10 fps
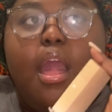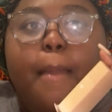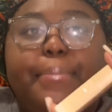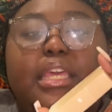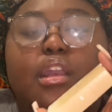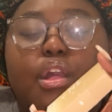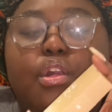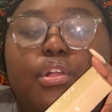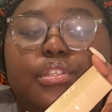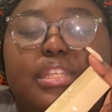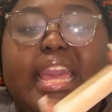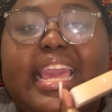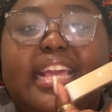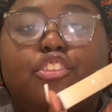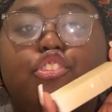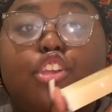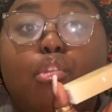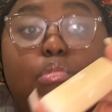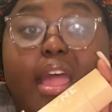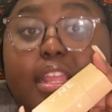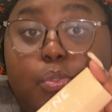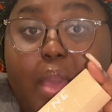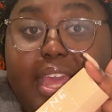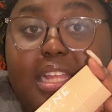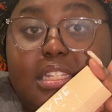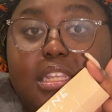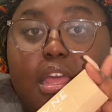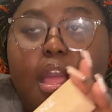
Because it is so lightweight,